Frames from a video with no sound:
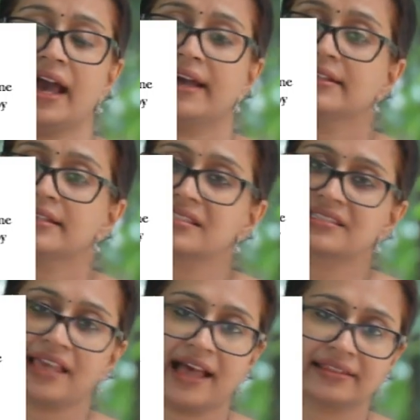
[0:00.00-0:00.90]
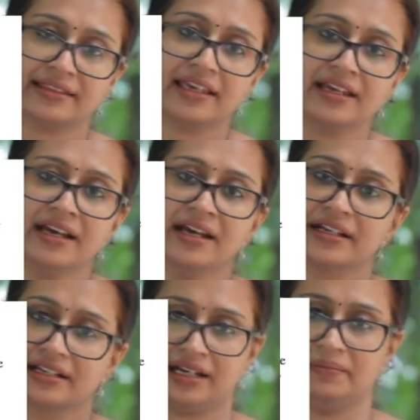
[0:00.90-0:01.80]
and his scathing
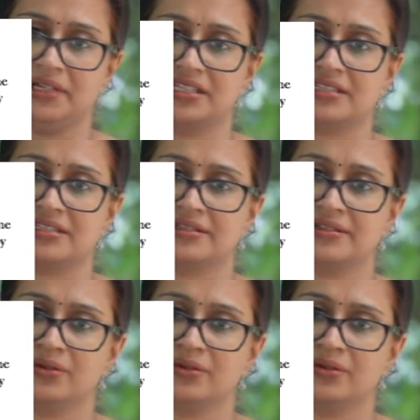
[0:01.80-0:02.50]
comment,